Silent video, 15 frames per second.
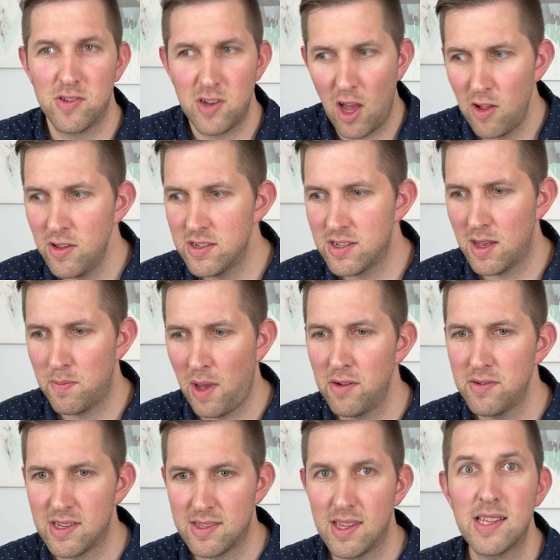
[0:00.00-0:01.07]
Knowledge
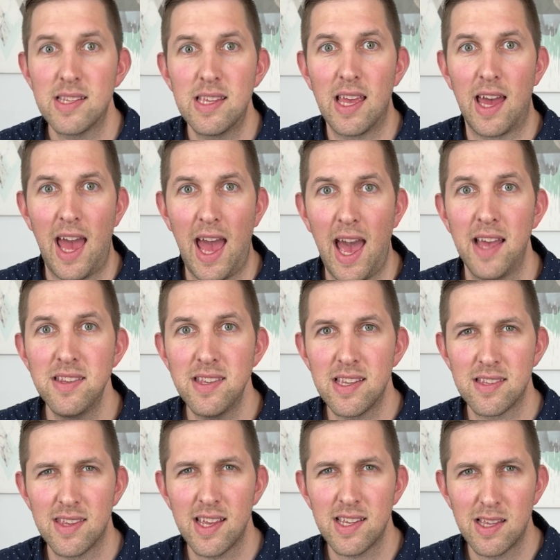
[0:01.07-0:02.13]
about dyslexia as a
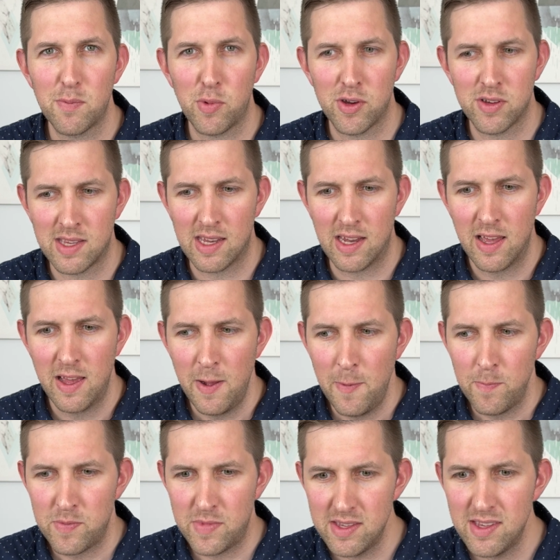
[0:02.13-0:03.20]
dyslexic person
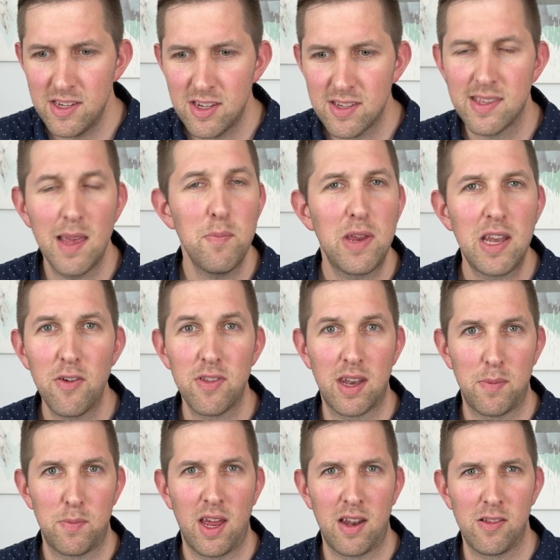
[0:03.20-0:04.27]
doesn't just let me know that
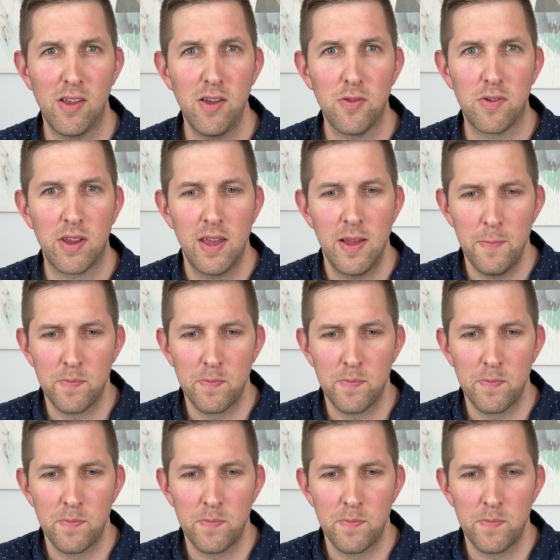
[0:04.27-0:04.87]
I'm not alone,